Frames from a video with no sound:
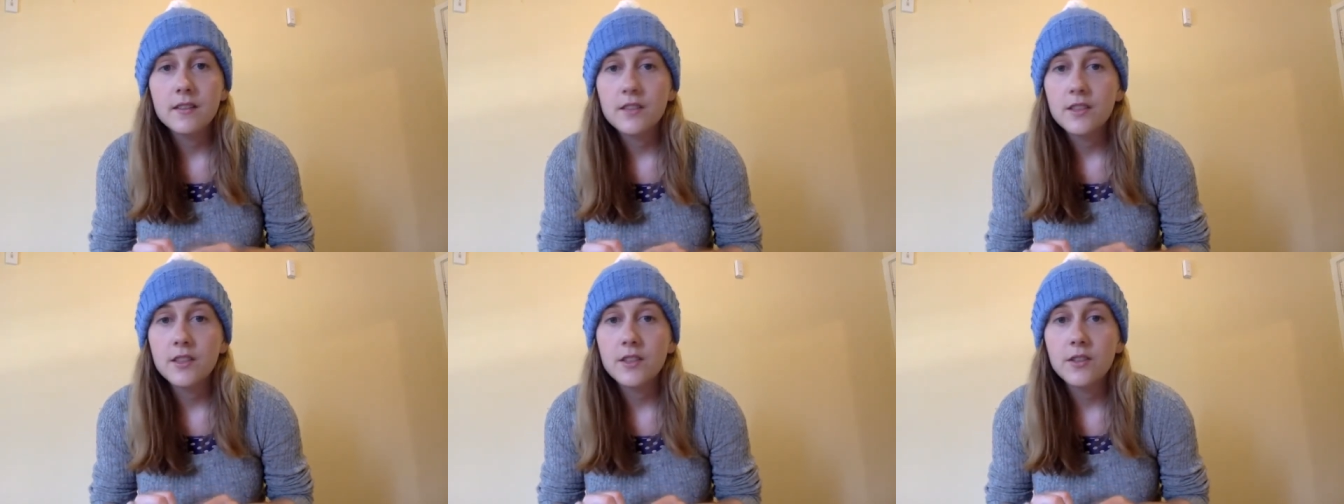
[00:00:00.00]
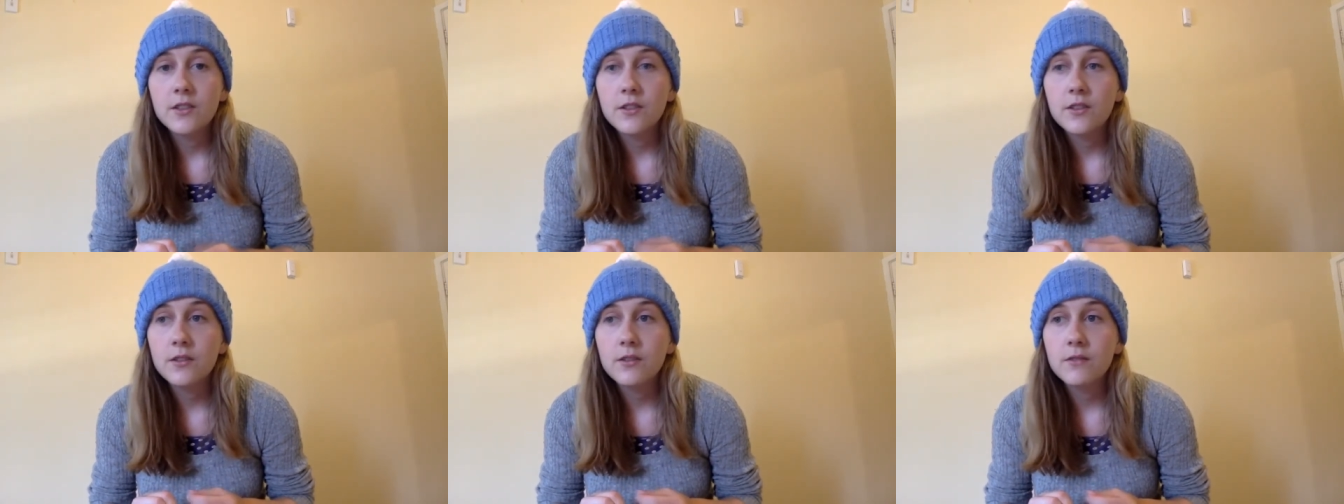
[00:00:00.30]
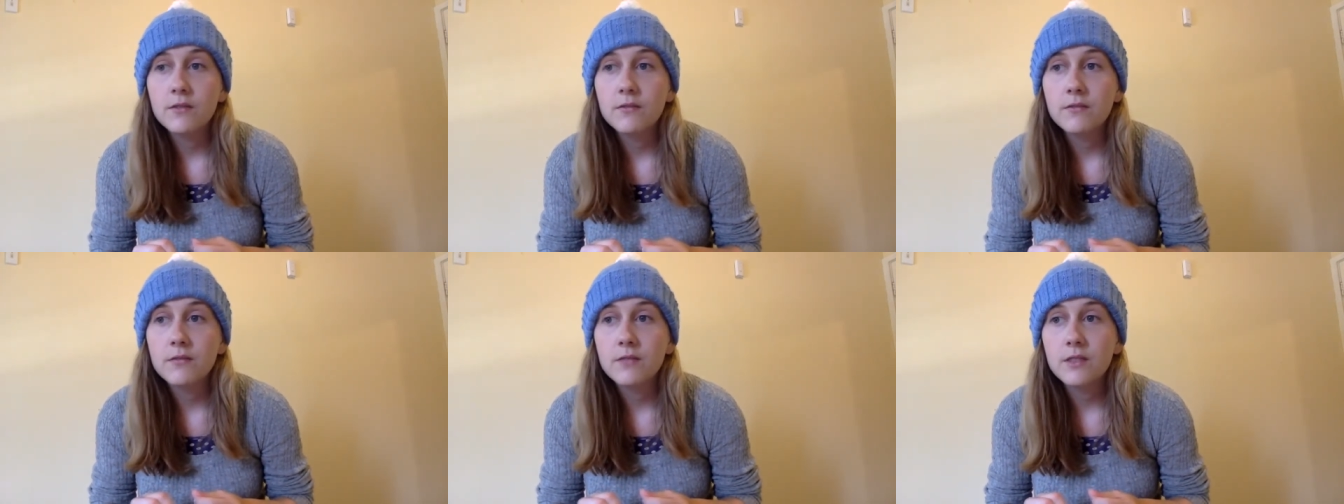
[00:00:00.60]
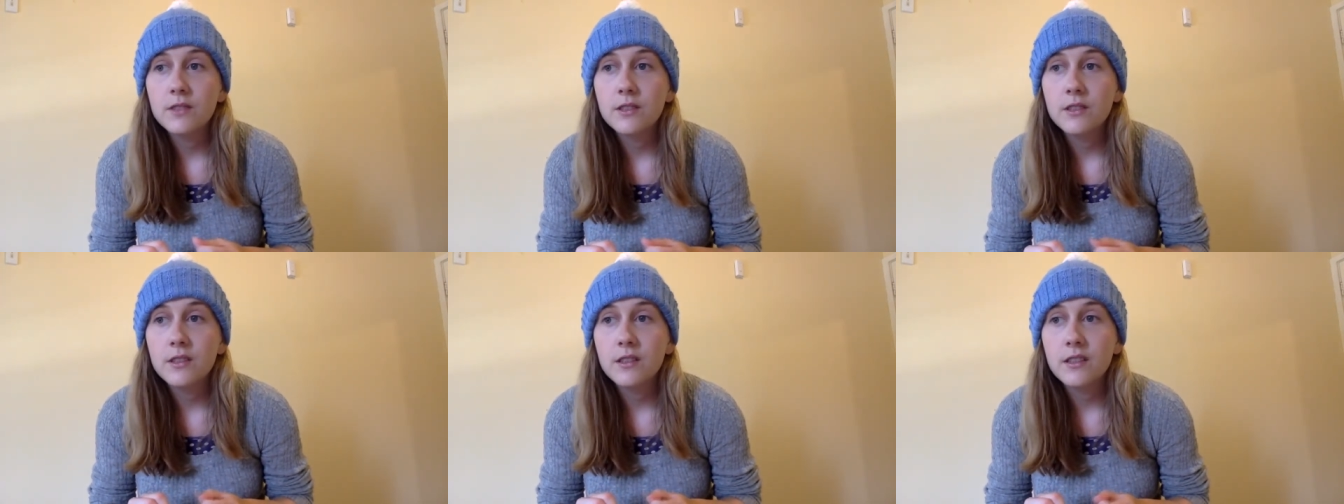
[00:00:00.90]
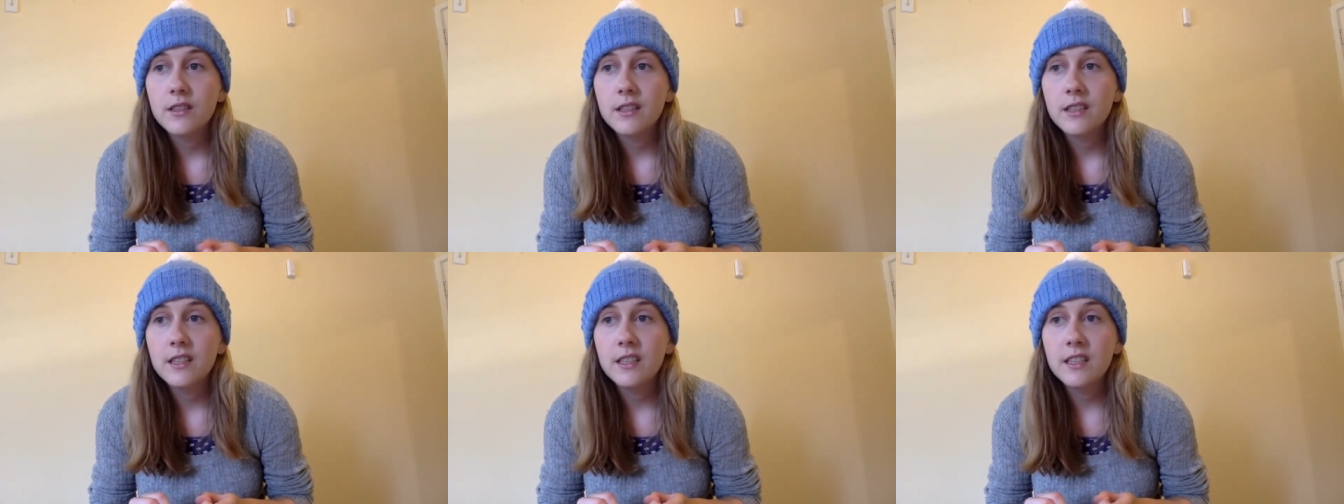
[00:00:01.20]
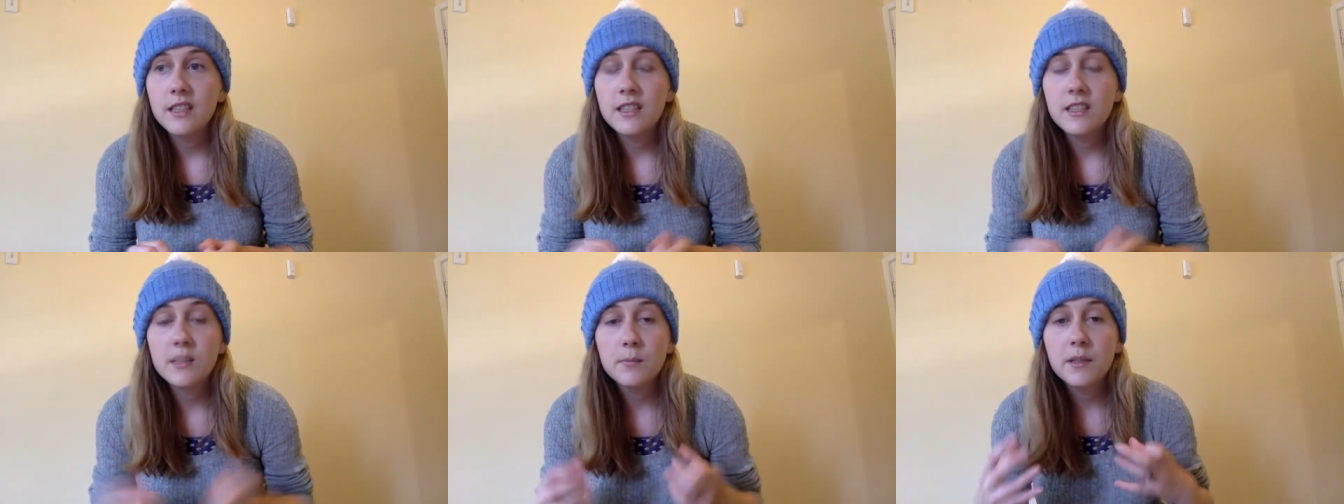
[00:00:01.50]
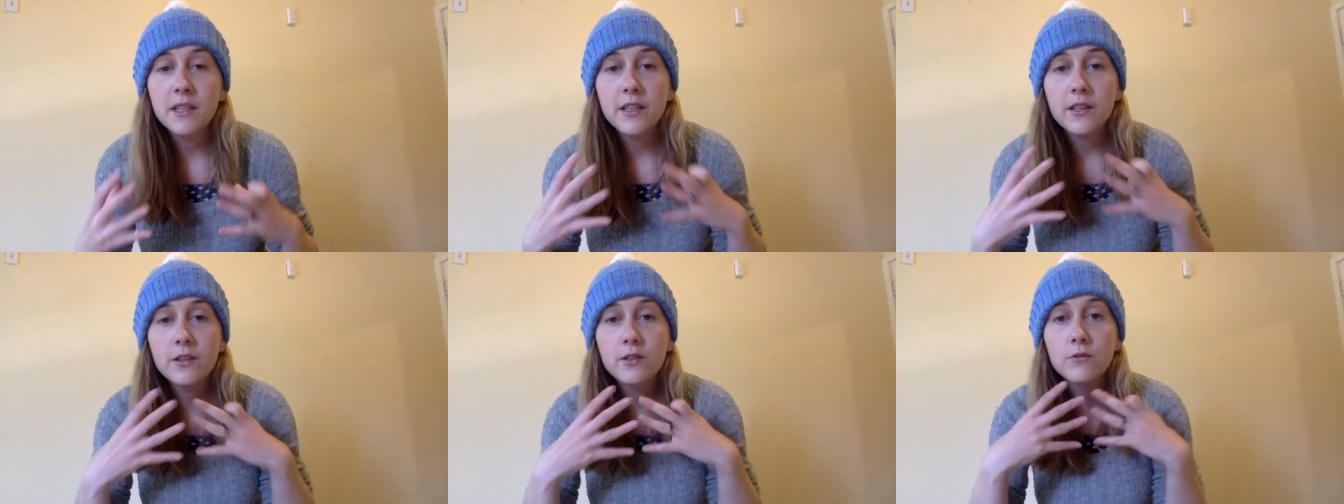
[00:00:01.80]
you know
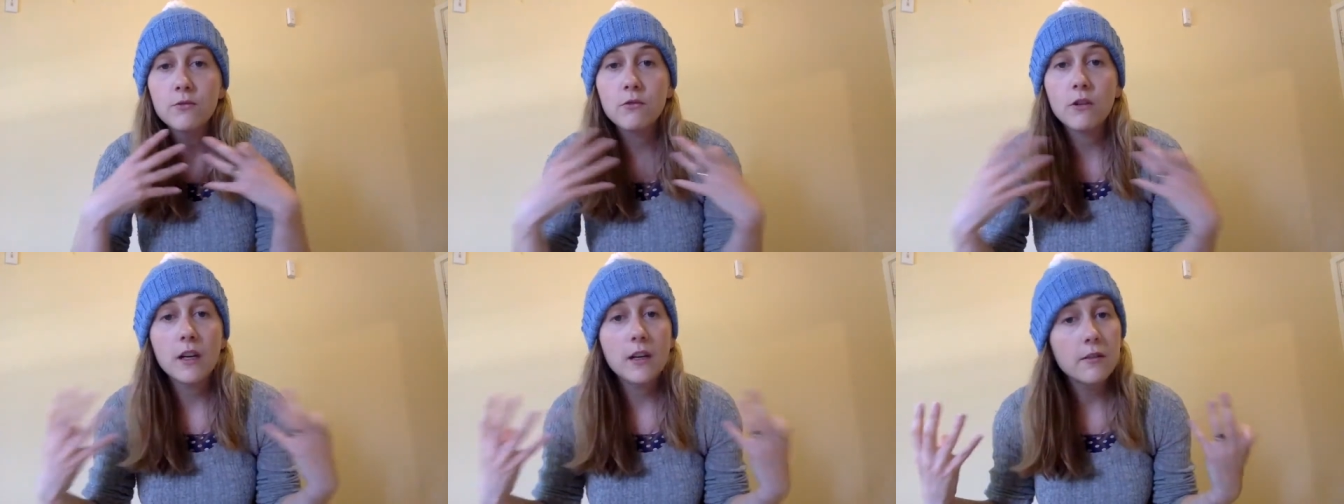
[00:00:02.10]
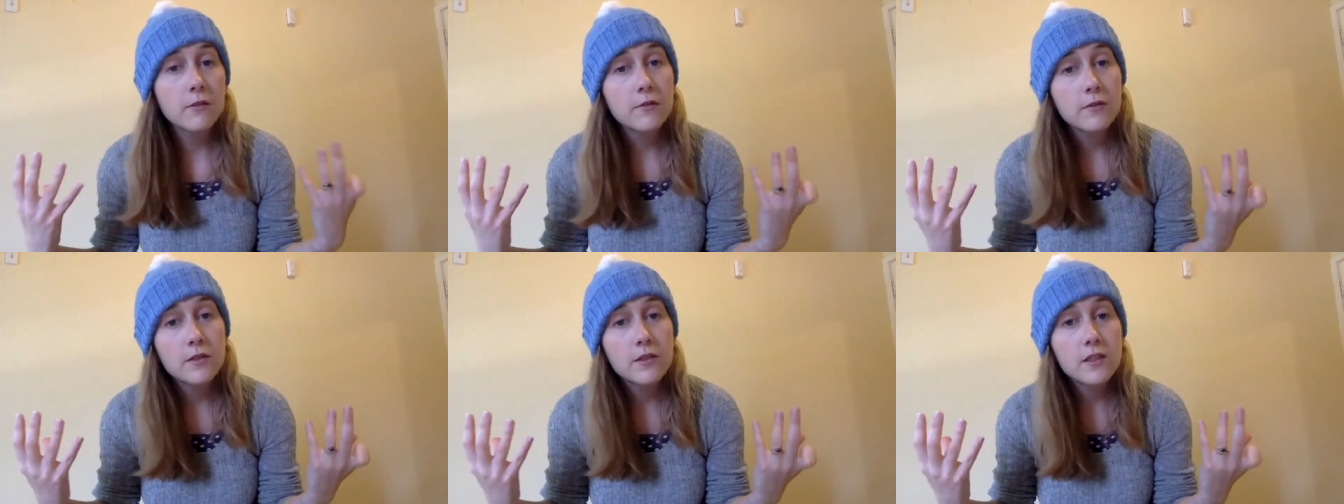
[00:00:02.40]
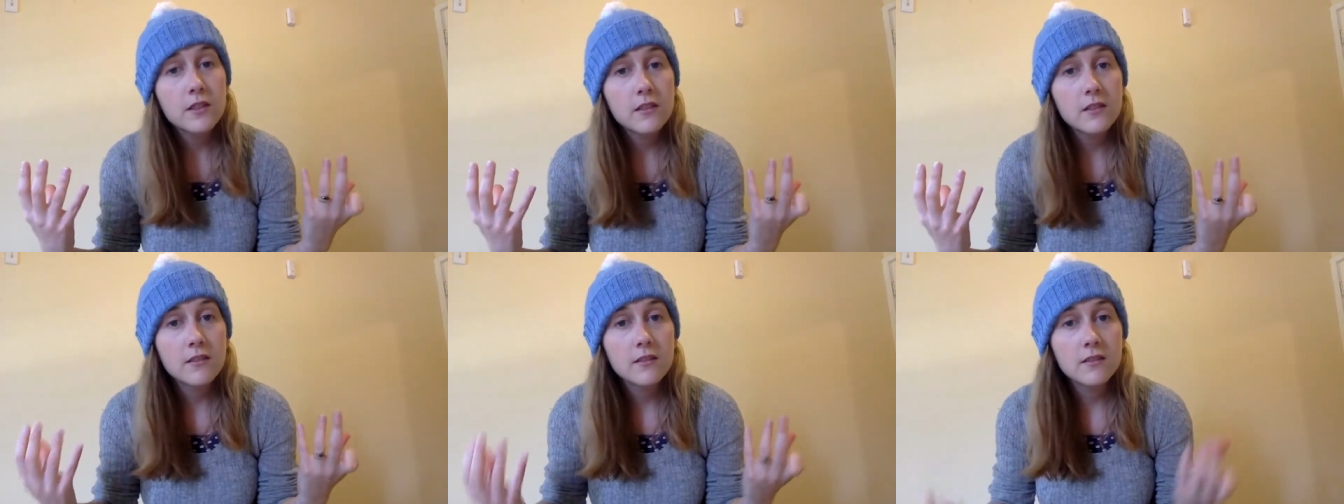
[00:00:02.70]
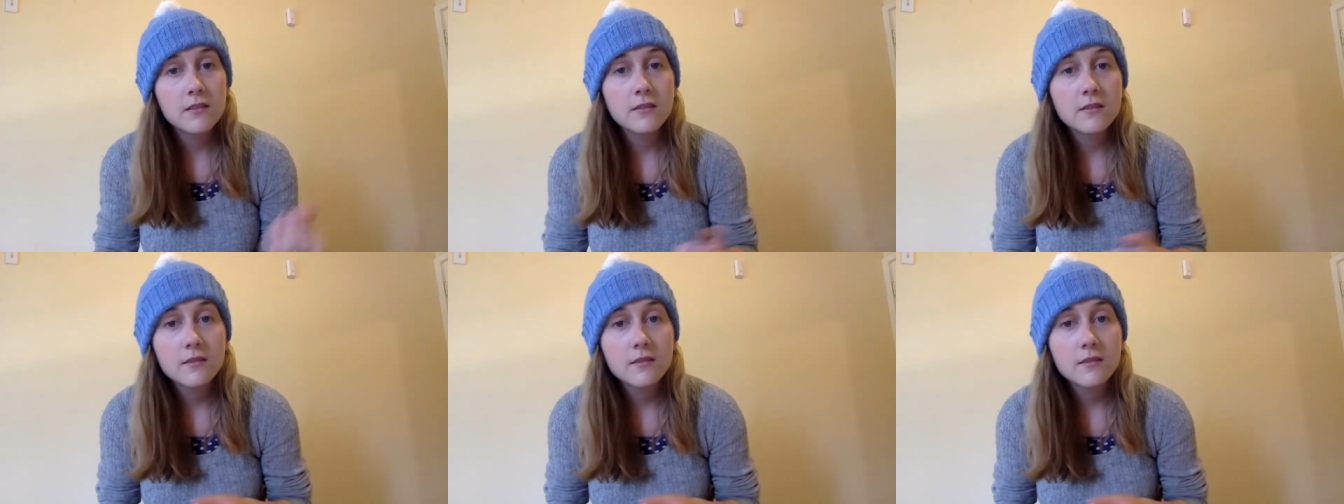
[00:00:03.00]
elizabethan ruffs